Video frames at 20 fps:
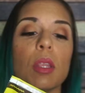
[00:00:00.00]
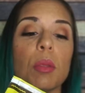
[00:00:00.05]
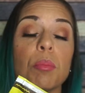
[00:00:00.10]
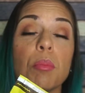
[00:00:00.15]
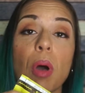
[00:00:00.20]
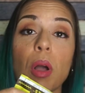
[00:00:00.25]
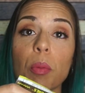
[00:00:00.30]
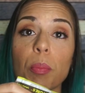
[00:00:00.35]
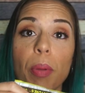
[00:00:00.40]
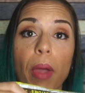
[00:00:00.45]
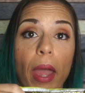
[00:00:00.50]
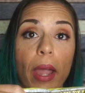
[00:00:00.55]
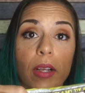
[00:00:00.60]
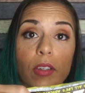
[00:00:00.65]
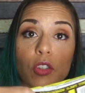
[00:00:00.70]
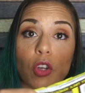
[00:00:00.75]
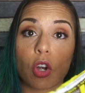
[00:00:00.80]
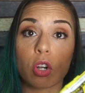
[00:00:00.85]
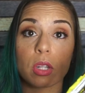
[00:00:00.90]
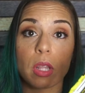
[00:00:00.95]
Monk
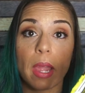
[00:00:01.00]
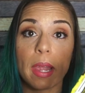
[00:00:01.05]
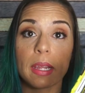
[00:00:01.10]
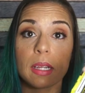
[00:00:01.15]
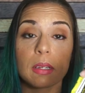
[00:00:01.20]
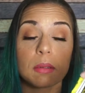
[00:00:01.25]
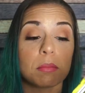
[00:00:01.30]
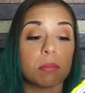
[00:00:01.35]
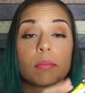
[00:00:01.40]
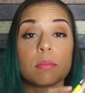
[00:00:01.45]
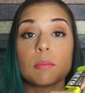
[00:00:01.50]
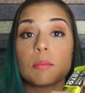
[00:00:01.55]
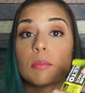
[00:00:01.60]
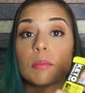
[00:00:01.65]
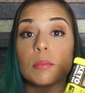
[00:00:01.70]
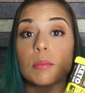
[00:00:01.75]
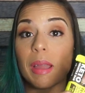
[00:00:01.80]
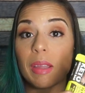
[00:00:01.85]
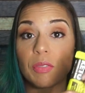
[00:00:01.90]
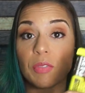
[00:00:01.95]
Packs are like,
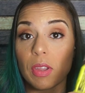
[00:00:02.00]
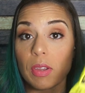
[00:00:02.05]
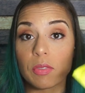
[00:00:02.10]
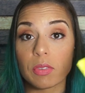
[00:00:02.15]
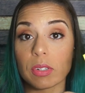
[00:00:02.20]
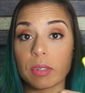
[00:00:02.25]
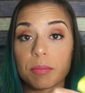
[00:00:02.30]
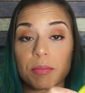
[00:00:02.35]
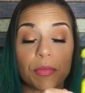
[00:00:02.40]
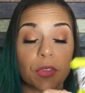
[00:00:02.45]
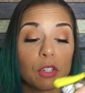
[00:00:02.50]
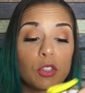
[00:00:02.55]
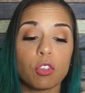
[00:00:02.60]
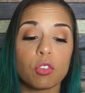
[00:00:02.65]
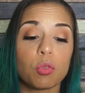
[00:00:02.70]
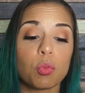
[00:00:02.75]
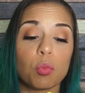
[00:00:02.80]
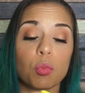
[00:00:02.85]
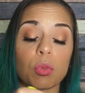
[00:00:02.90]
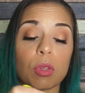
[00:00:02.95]
my favorite. They're
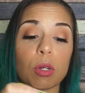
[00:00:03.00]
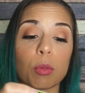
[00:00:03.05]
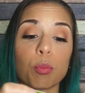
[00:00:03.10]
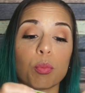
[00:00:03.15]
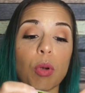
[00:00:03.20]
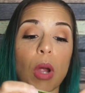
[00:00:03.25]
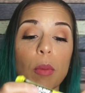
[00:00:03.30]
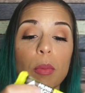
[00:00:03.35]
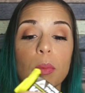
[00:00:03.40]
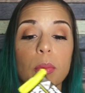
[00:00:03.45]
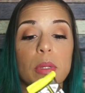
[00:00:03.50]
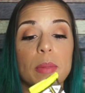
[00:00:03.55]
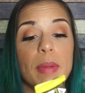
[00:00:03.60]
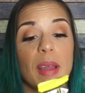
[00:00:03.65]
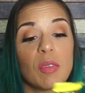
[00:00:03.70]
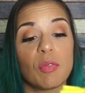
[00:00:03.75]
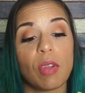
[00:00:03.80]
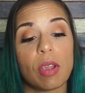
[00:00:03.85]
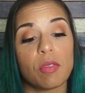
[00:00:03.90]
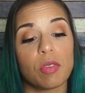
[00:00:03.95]
just, they're probably
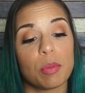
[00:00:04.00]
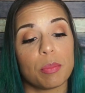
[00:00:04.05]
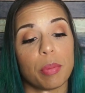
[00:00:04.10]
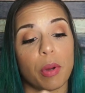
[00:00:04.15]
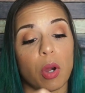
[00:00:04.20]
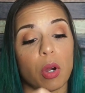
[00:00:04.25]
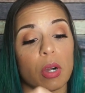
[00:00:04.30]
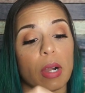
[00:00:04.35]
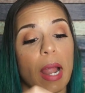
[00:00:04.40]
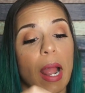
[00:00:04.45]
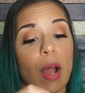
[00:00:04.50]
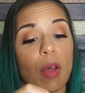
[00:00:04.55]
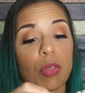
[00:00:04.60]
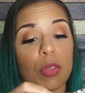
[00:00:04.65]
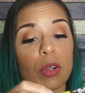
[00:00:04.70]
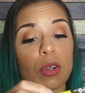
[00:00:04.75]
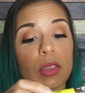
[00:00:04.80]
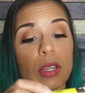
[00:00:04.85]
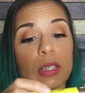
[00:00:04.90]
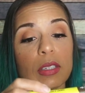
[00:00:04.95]
my favorite bar out
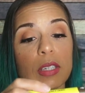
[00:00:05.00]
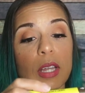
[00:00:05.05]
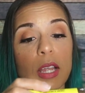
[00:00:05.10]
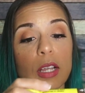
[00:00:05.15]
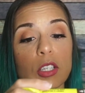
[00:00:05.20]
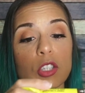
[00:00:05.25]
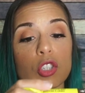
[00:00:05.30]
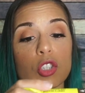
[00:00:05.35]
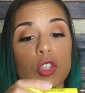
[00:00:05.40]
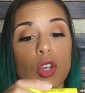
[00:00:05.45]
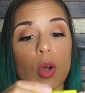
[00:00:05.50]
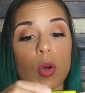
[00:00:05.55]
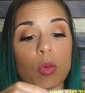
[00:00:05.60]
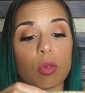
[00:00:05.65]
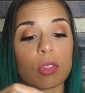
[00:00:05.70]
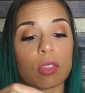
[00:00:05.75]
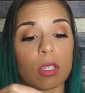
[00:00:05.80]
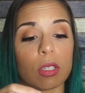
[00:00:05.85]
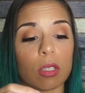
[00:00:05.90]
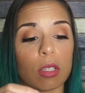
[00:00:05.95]
there. They taste so
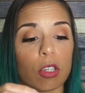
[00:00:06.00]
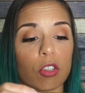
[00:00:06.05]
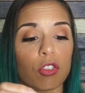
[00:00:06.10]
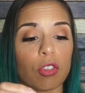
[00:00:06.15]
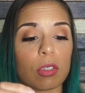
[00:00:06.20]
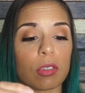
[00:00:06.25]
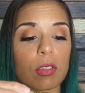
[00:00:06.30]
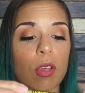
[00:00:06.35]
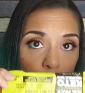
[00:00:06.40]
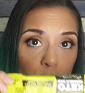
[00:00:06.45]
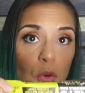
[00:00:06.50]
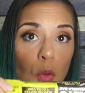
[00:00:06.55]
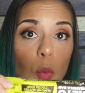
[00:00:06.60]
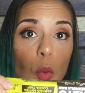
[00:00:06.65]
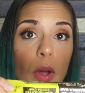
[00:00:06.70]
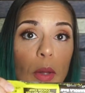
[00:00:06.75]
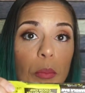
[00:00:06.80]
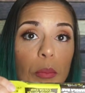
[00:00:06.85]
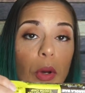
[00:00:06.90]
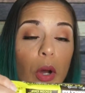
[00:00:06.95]
delicious. For
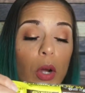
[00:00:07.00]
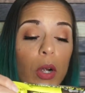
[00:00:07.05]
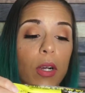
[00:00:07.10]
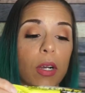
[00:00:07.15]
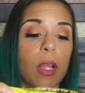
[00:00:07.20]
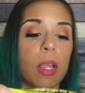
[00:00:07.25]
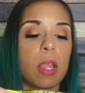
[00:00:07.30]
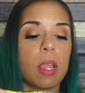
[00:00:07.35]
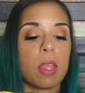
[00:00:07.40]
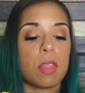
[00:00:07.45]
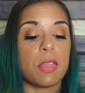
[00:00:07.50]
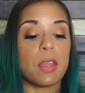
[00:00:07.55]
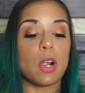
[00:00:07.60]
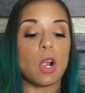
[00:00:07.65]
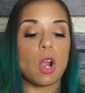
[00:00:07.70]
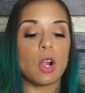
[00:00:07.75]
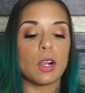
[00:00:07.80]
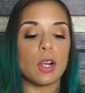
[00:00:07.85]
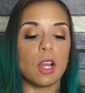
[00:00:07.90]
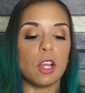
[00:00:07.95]
one bar, there
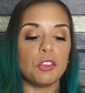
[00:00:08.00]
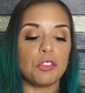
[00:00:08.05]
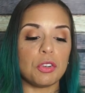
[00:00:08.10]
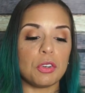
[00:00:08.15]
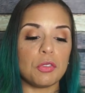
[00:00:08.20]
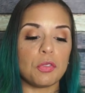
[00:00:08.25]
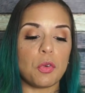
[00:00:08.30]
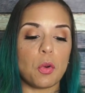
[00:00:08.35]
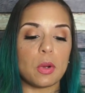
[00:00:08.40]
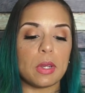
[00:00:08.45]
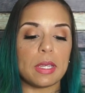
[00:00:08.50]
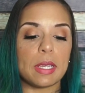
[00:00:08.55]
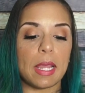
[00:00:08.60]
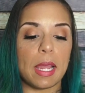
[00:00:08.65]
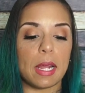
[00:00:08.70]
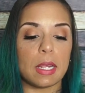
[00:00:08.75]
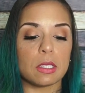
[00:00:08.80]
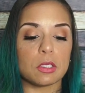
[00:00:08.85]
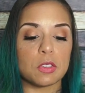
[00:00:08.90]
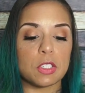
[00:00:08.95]
are one hundred forty
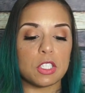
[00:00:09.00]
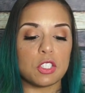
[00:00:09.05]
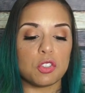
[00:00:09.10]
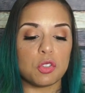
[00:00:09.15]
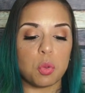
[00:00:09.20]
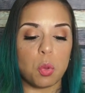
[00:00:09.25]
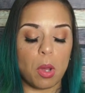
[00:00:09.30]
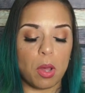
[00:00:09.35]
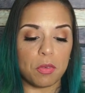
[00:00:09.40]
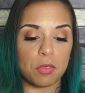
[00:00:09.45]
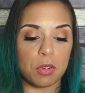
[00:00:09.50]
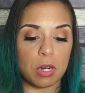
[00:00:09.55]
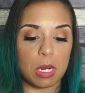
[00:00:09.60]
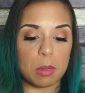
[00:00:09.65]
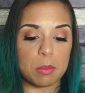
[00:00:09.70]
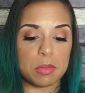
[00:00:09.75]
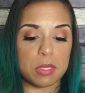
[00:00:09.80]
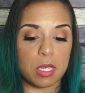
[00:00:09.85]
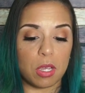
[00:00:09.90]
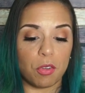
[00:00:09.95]
calories, twelve
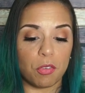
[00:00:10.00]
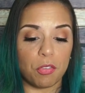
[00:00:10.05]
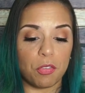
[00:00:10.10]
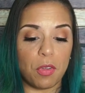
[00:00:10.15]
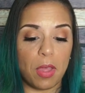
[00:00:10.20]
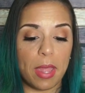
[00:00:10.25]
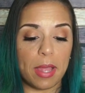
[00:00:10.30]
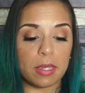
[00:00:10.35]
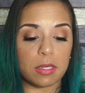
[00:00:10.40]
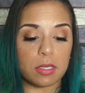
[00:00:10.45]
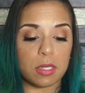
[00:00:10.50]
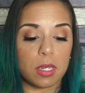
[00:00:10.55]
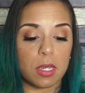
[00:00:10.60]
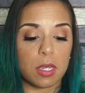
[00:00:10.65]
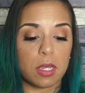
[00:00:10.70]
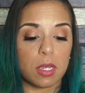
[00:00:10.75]
grams of fat,